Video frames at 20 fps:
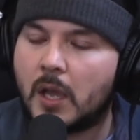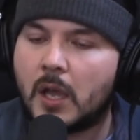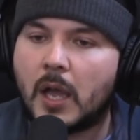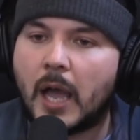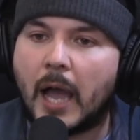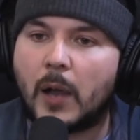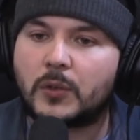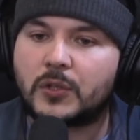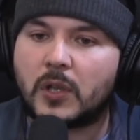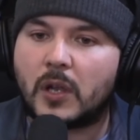
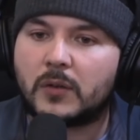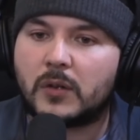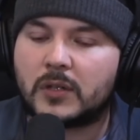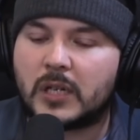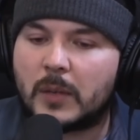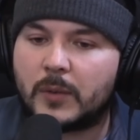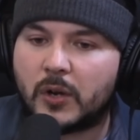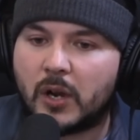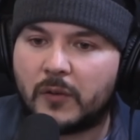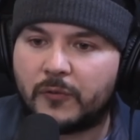I was talking to a
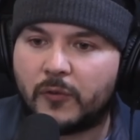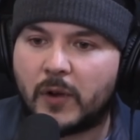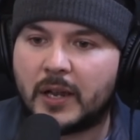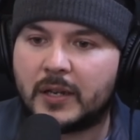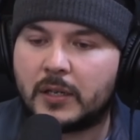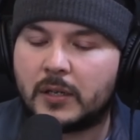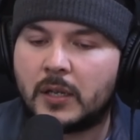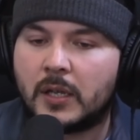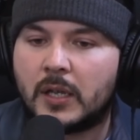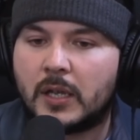Democrat
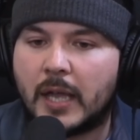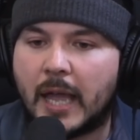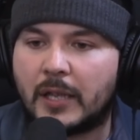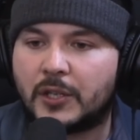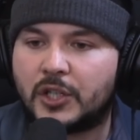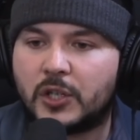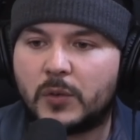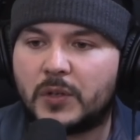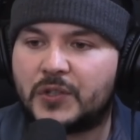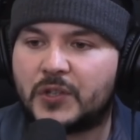friend, and
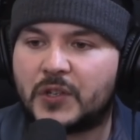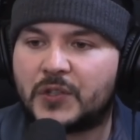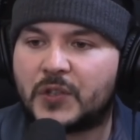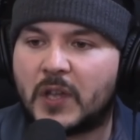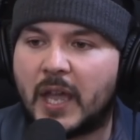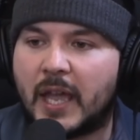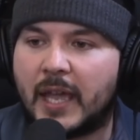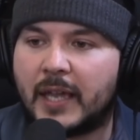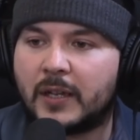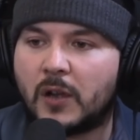she was just
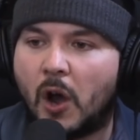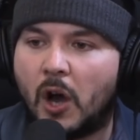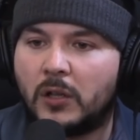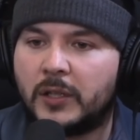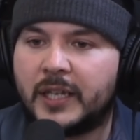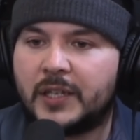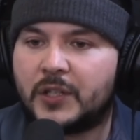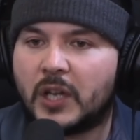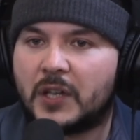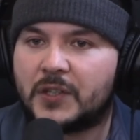saying all
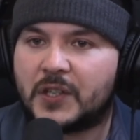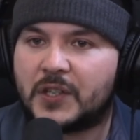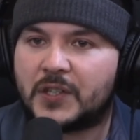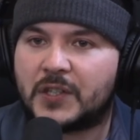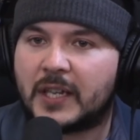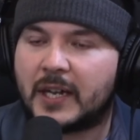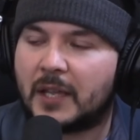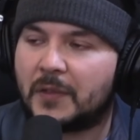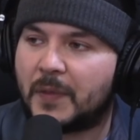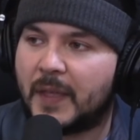he does is
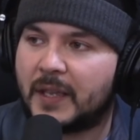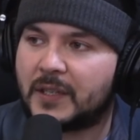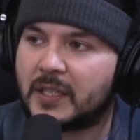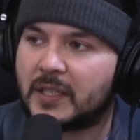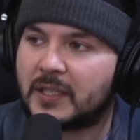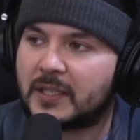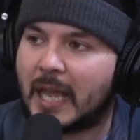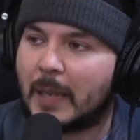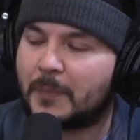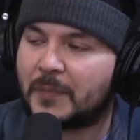sit on things
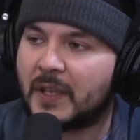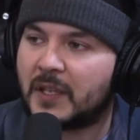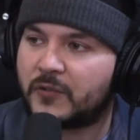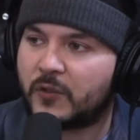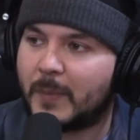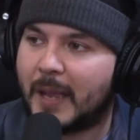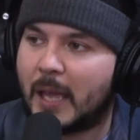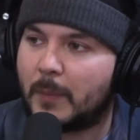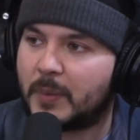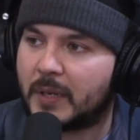and stop things
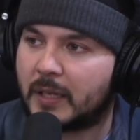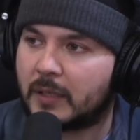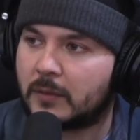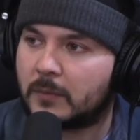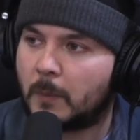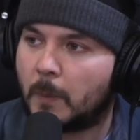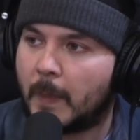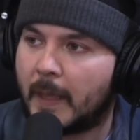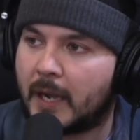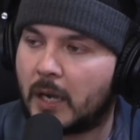from happening.
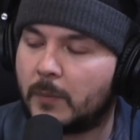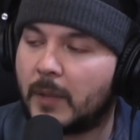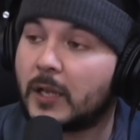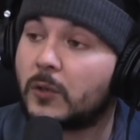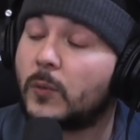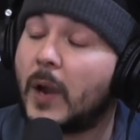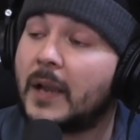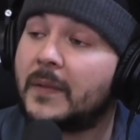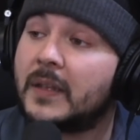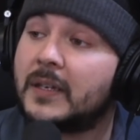And I'm like,
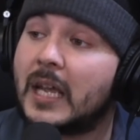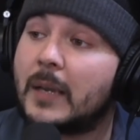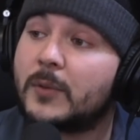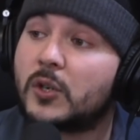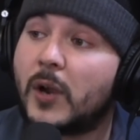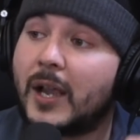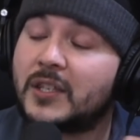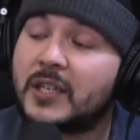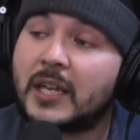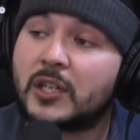right. And the
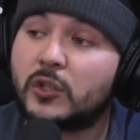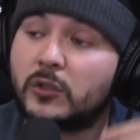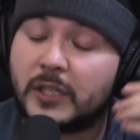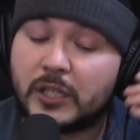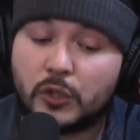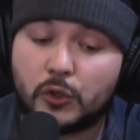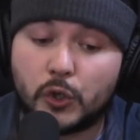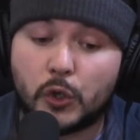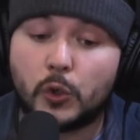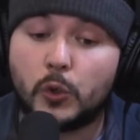Democrats actually
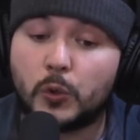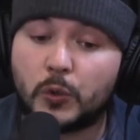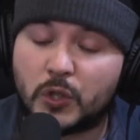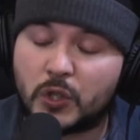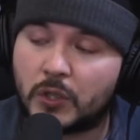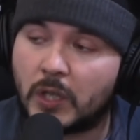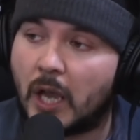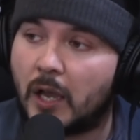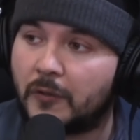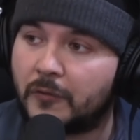do
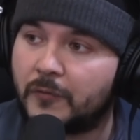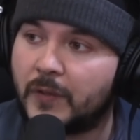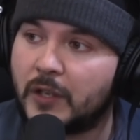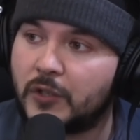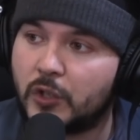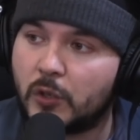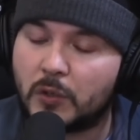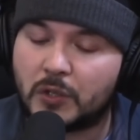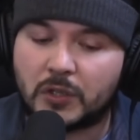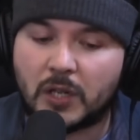stuff. They
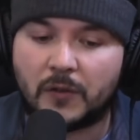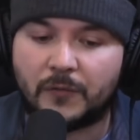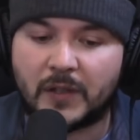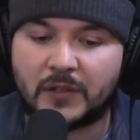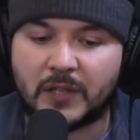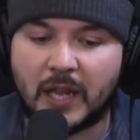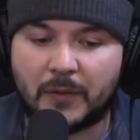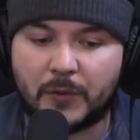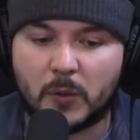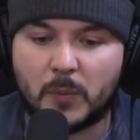do stuff
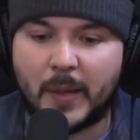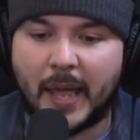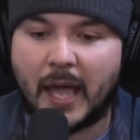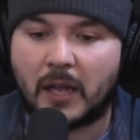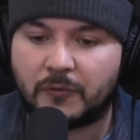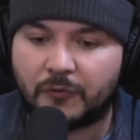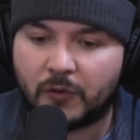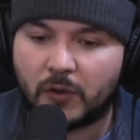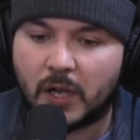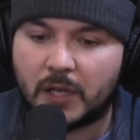that's either
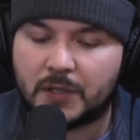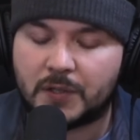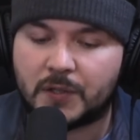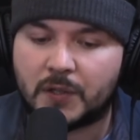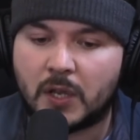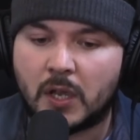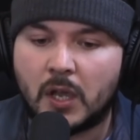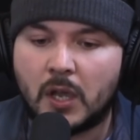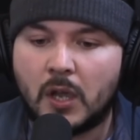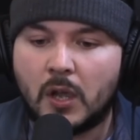bad for us,
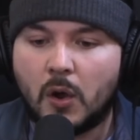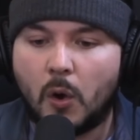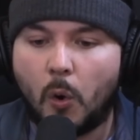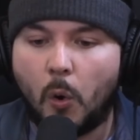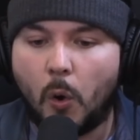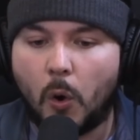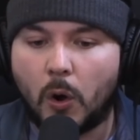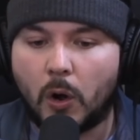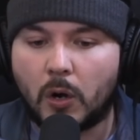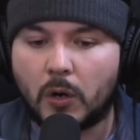
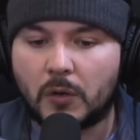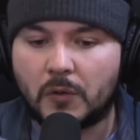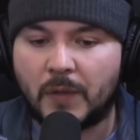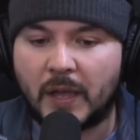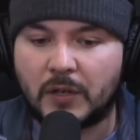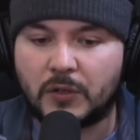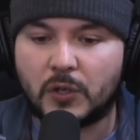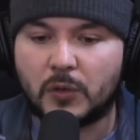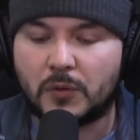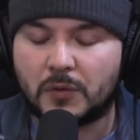or
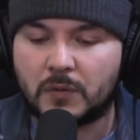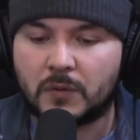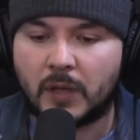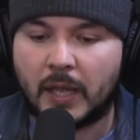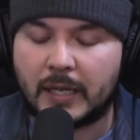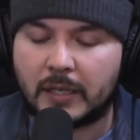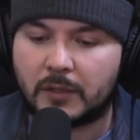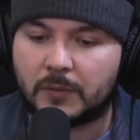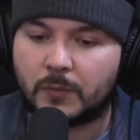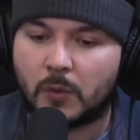they do
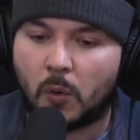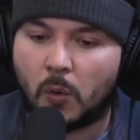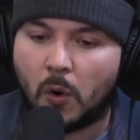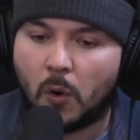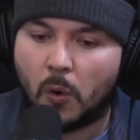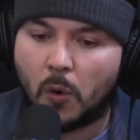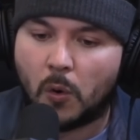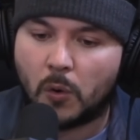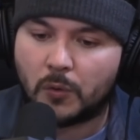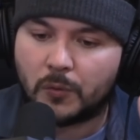like,
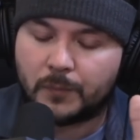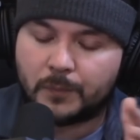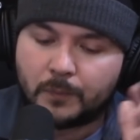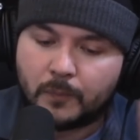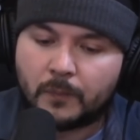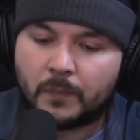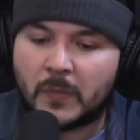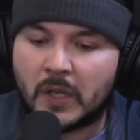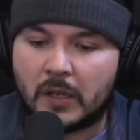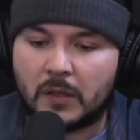or
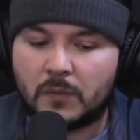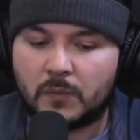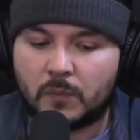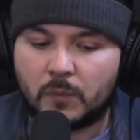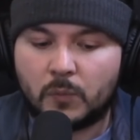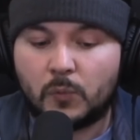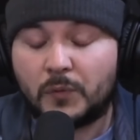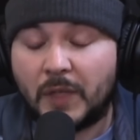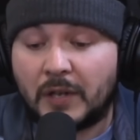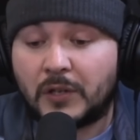
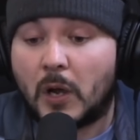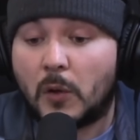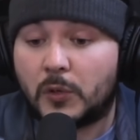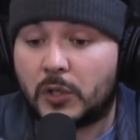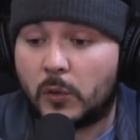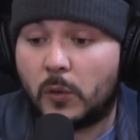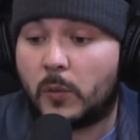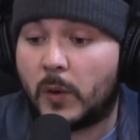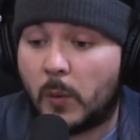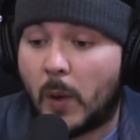they don't
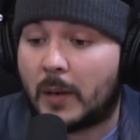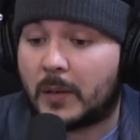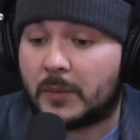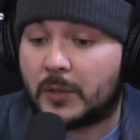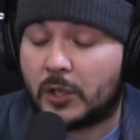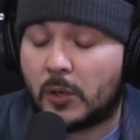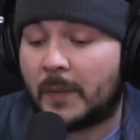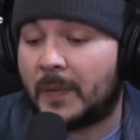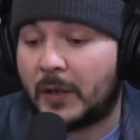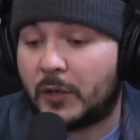do what we want to
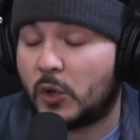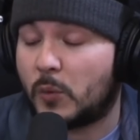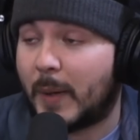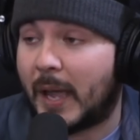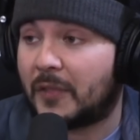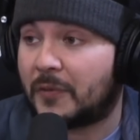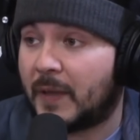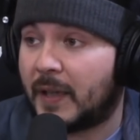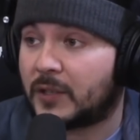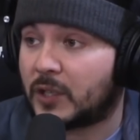do, and they do
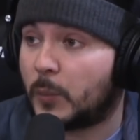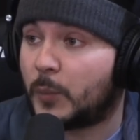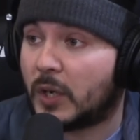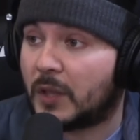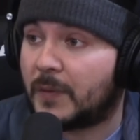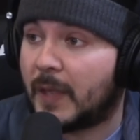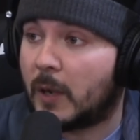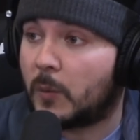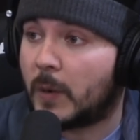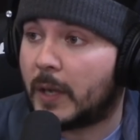bad things. I'll put
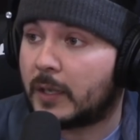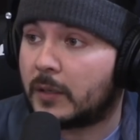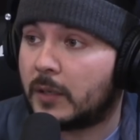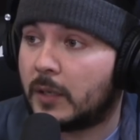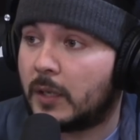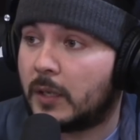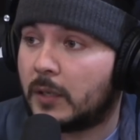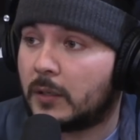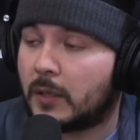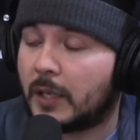it that way.
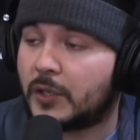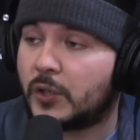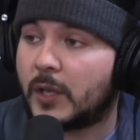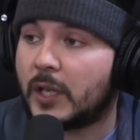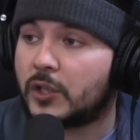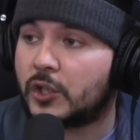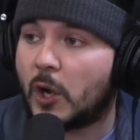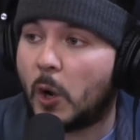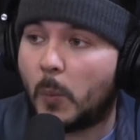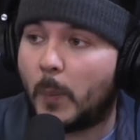Yeah. Like you
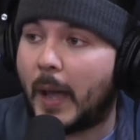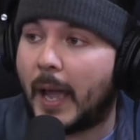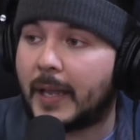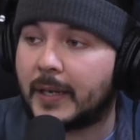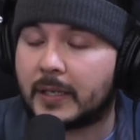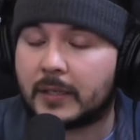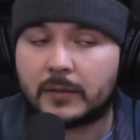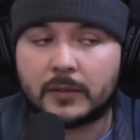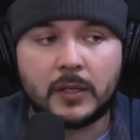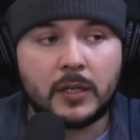get Joe
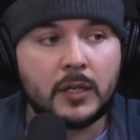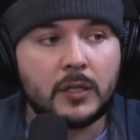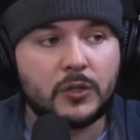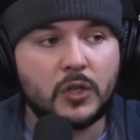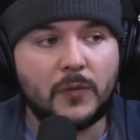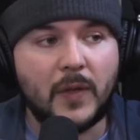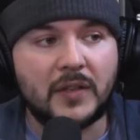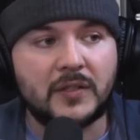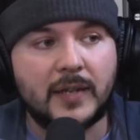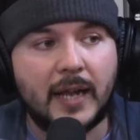Biden,
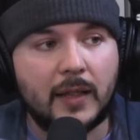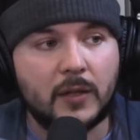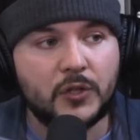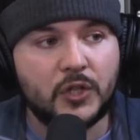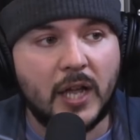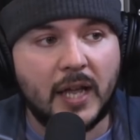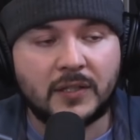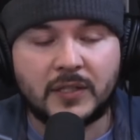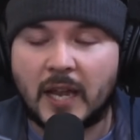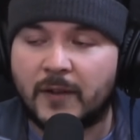$2,000
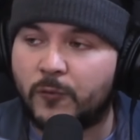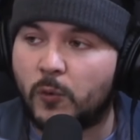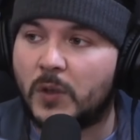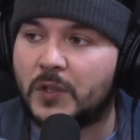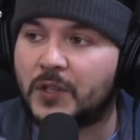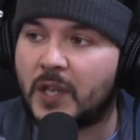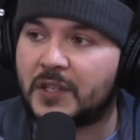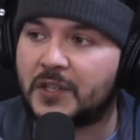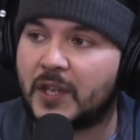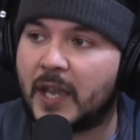checks. Everyone
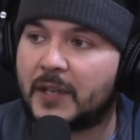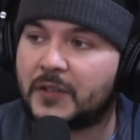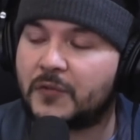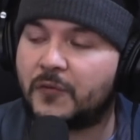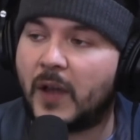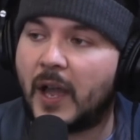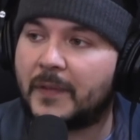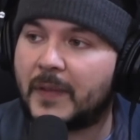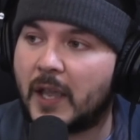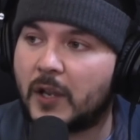says, yes,
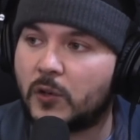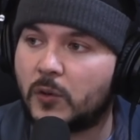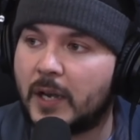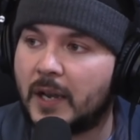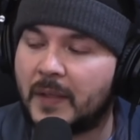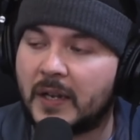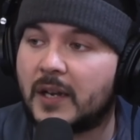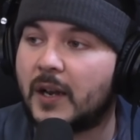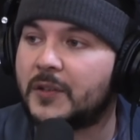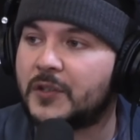fine. They agree.
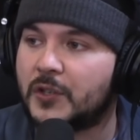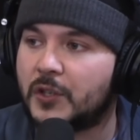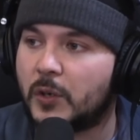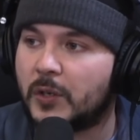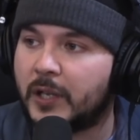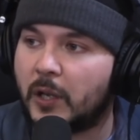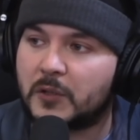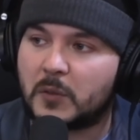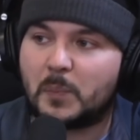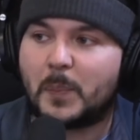And then he doesn't do it.
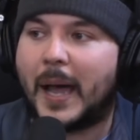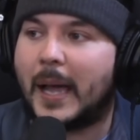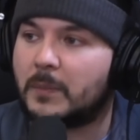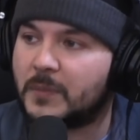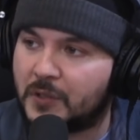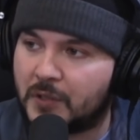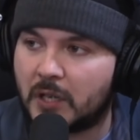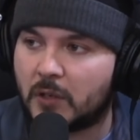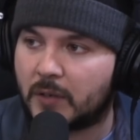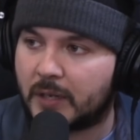And he goes and
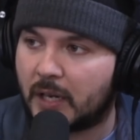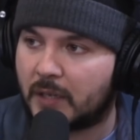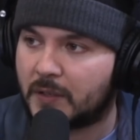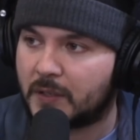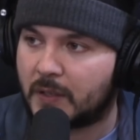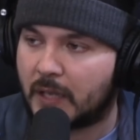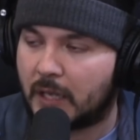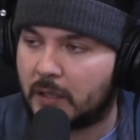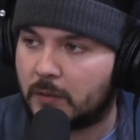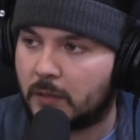bombs Syria
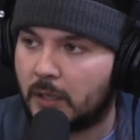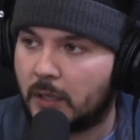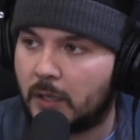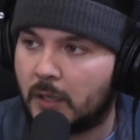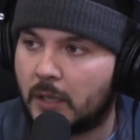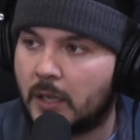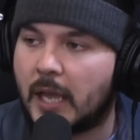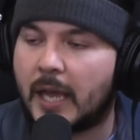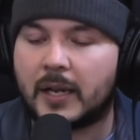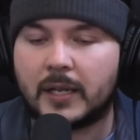instead.
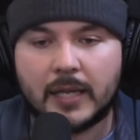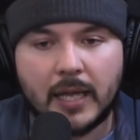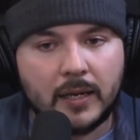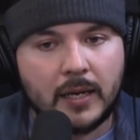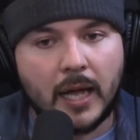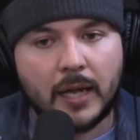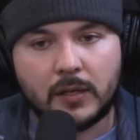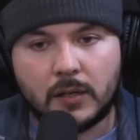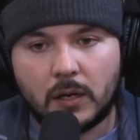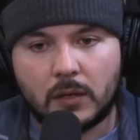And again,
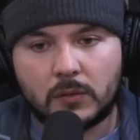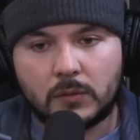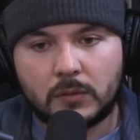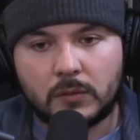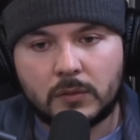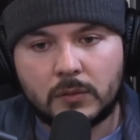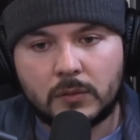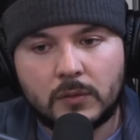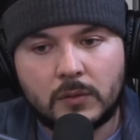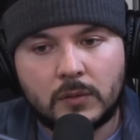I know,
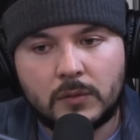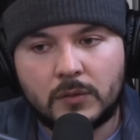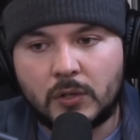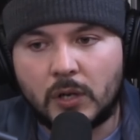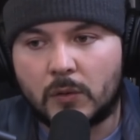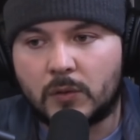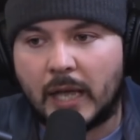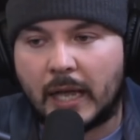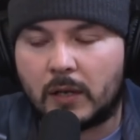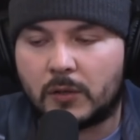you
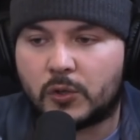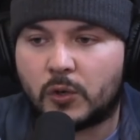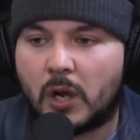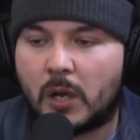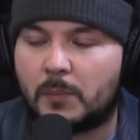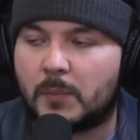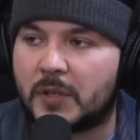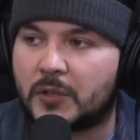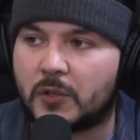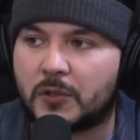know, Donald
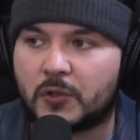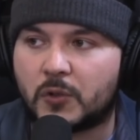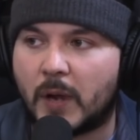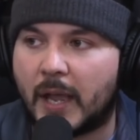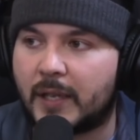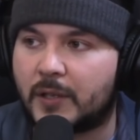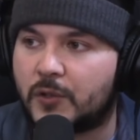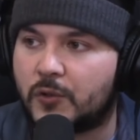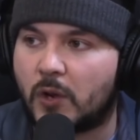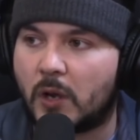Trump, missile
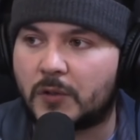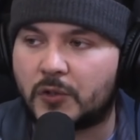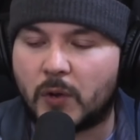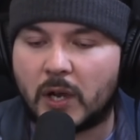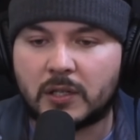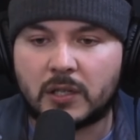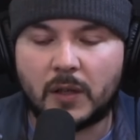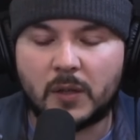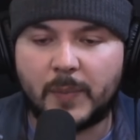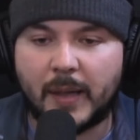strikes, drone
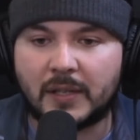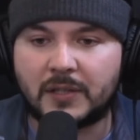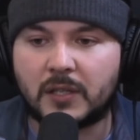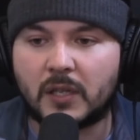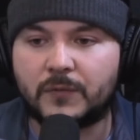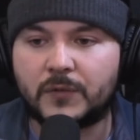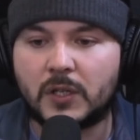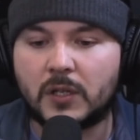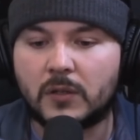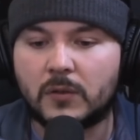strikes, all the bad
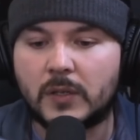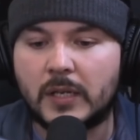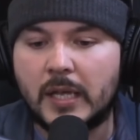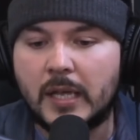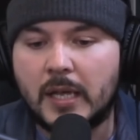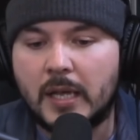stuff too.